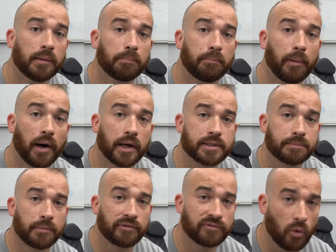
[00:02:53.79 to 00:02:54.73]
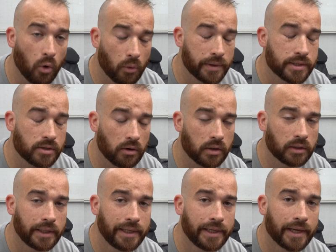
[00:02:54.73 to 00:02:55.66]
But before we start
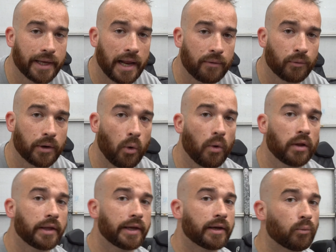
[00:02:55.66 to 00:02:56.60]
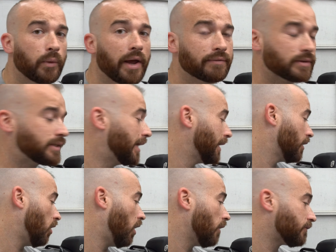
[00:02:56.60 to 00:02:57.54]
cleaning it and reoiling it, we have to take
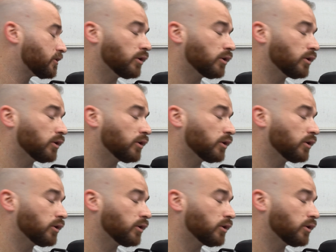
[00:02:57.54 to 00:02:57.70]
it off.